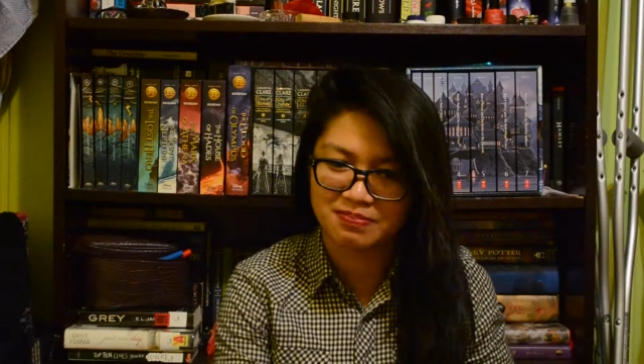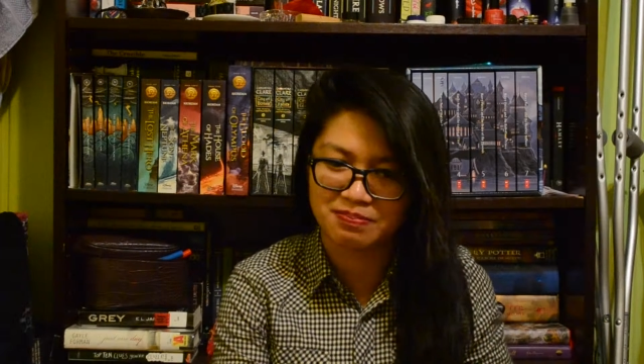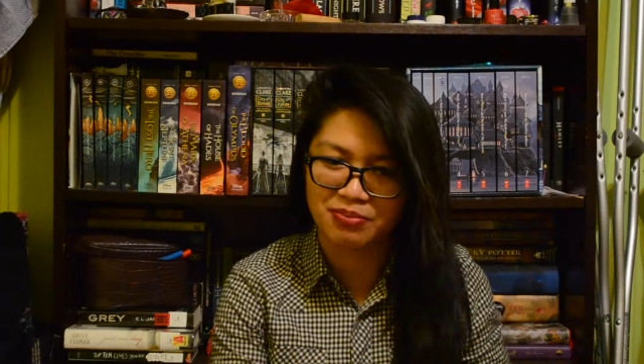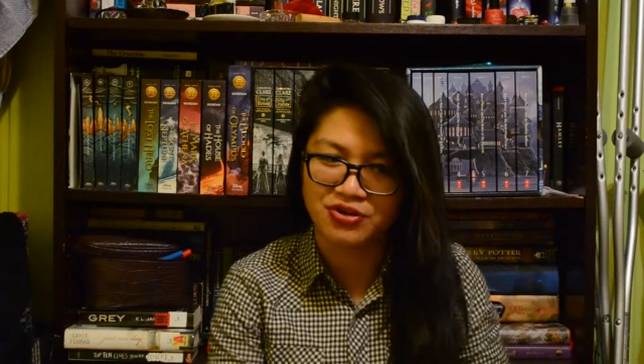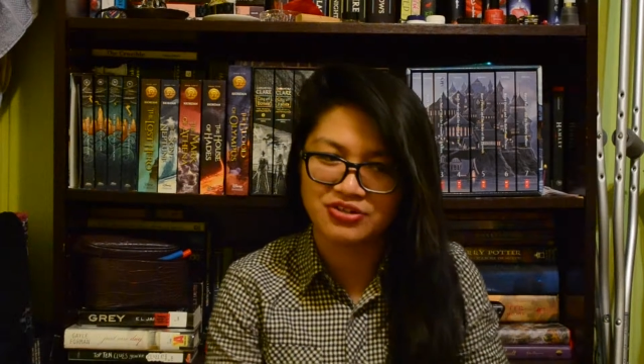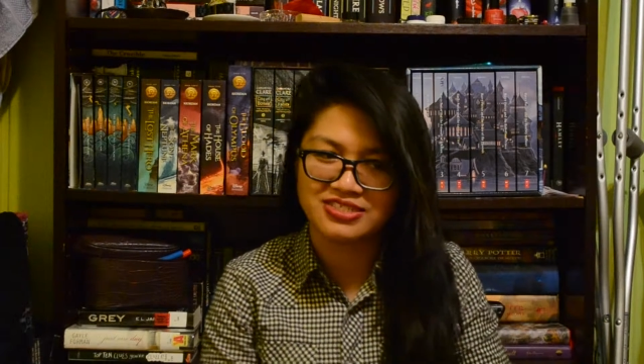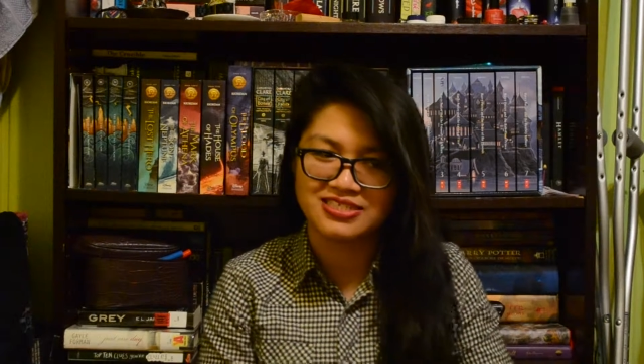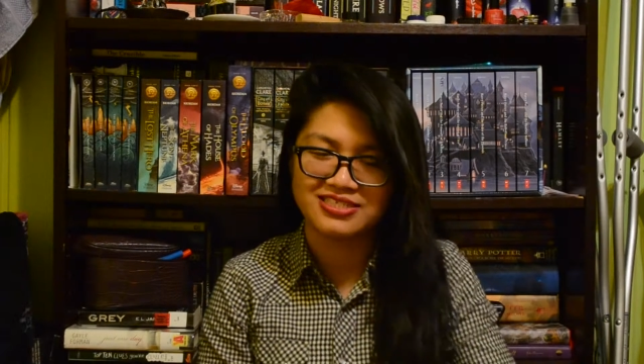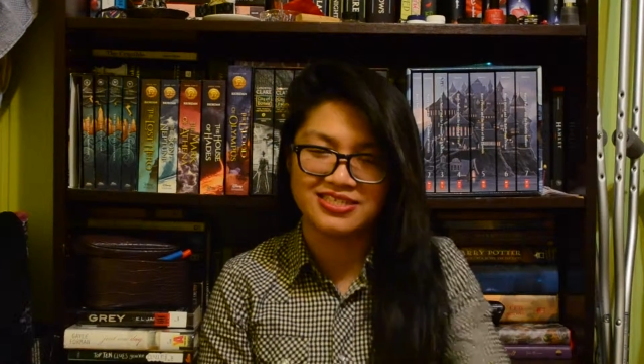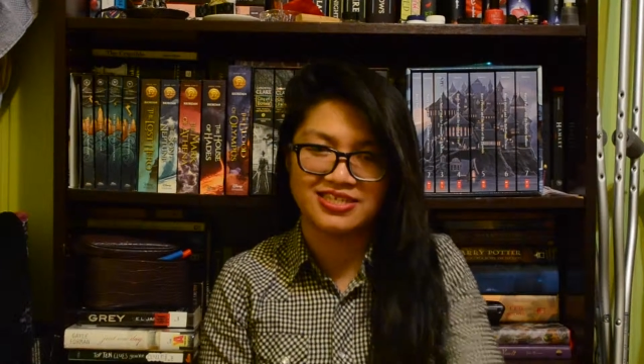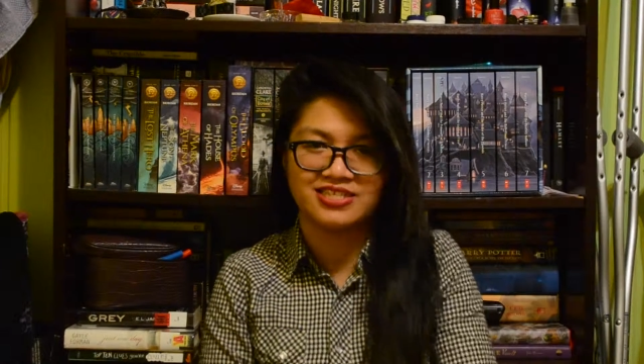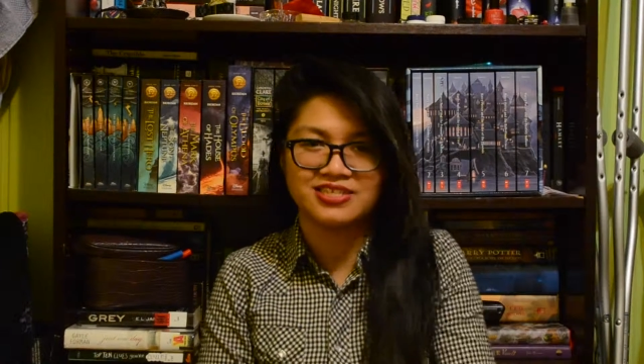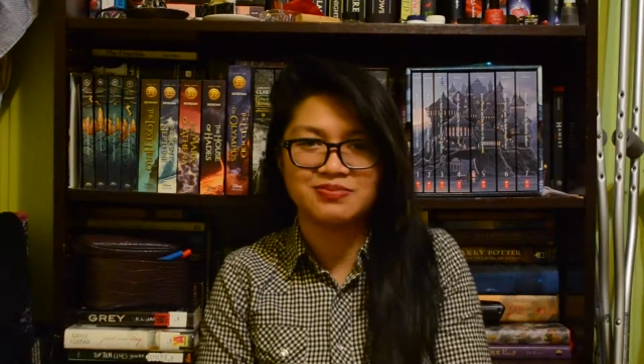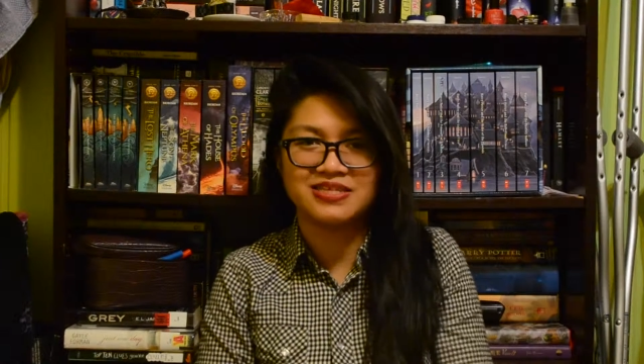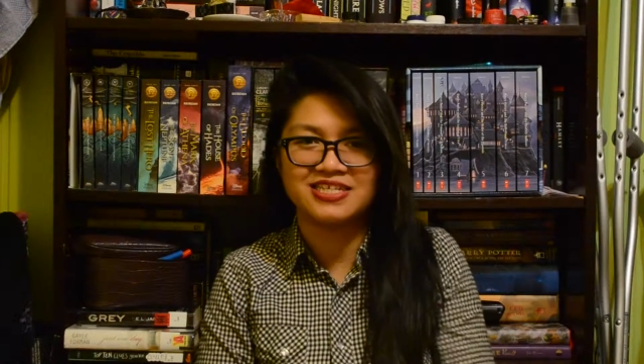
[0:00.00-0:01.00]
Percy
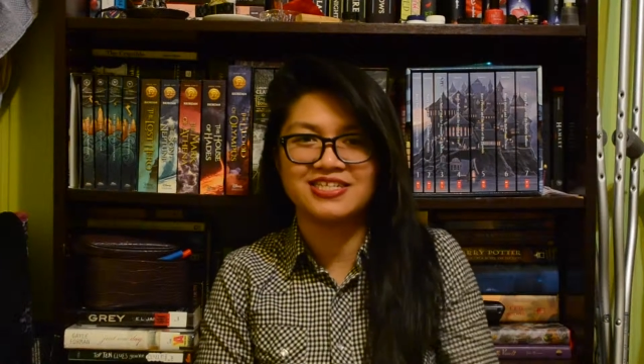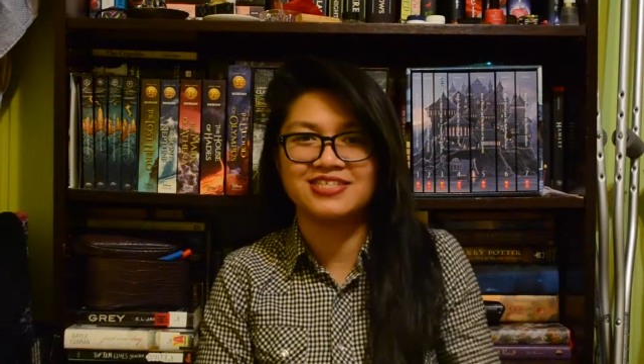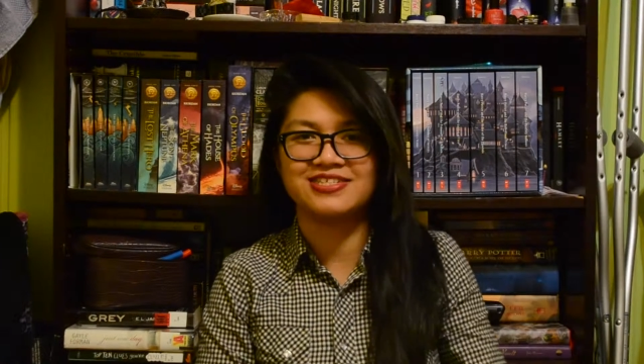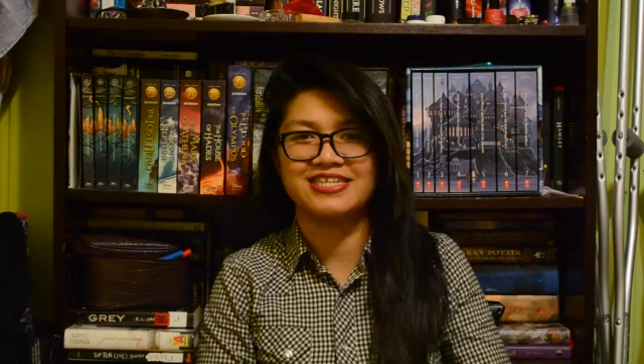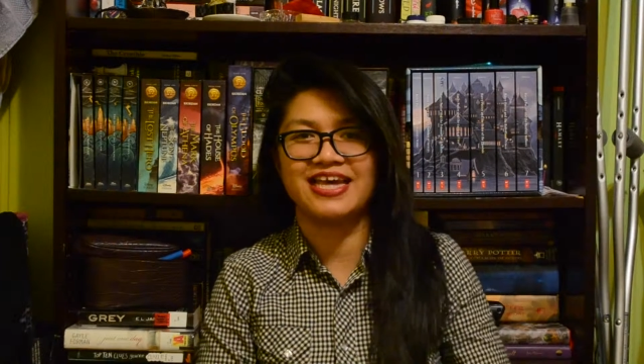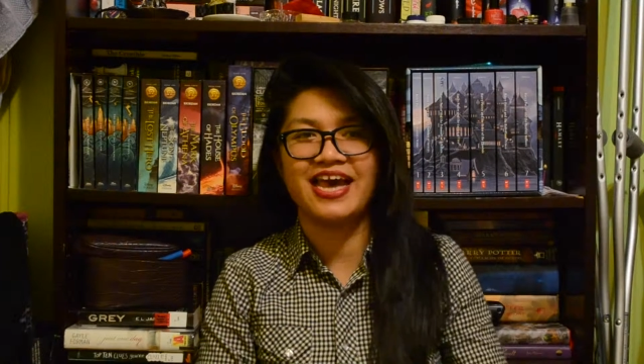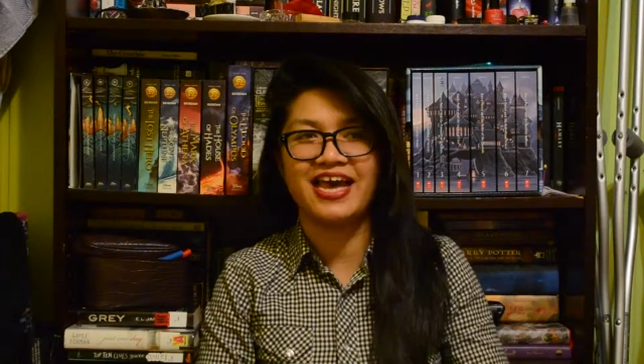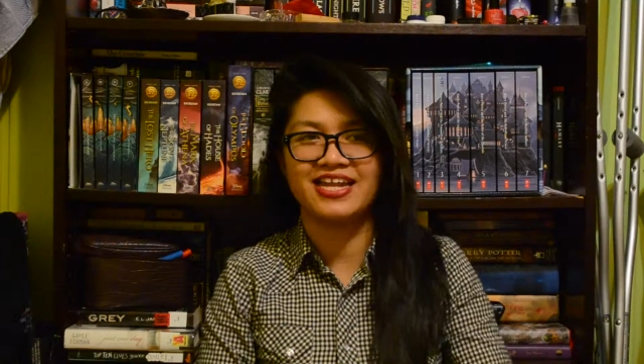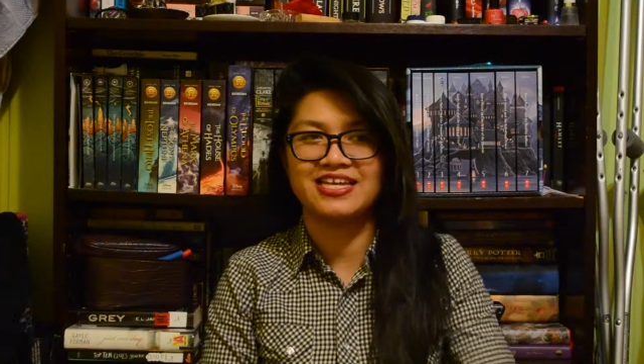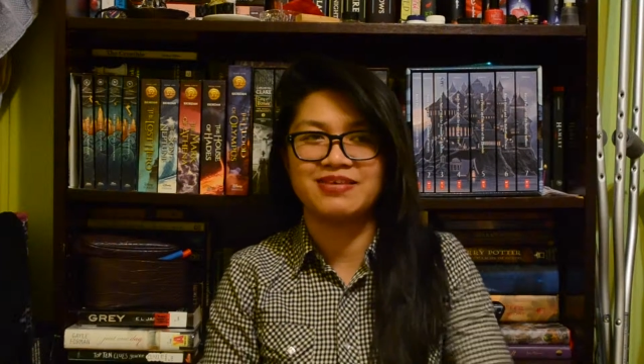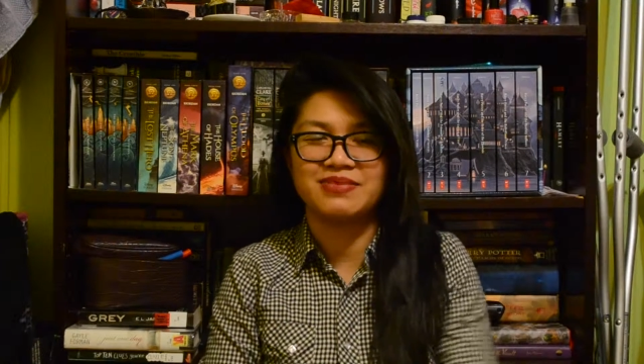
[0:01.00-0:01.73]
does meet his dad.